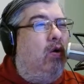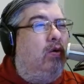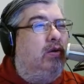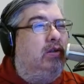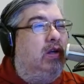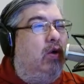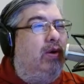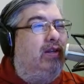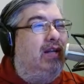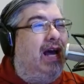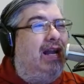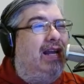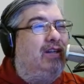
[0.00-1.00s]
so it's
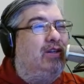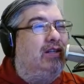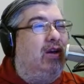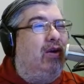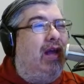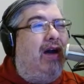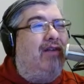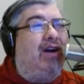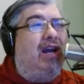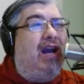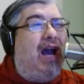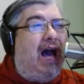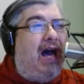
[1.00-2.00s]
not necessarily
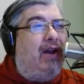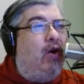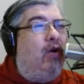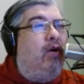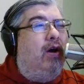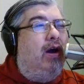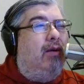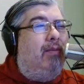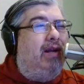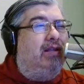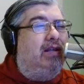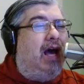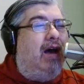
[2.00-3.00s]
avocado,
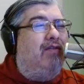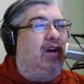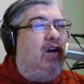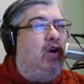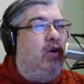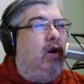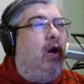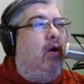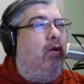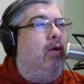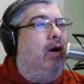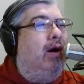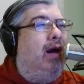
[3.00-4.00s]
but it's
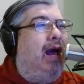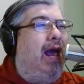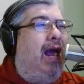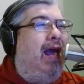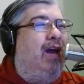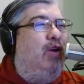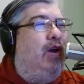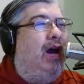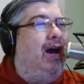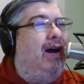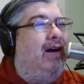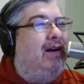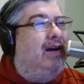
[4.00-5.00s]
avocado.
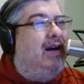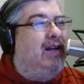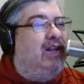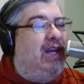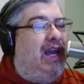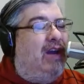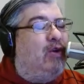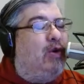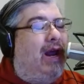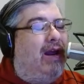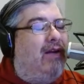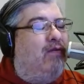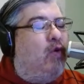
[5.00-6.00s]
And the
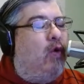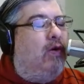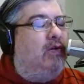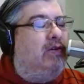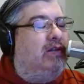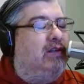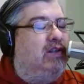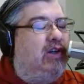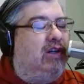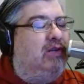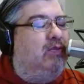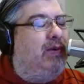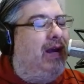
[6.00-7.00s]
internet, of course, has
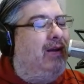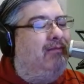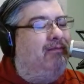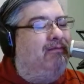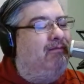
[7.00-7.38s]
just been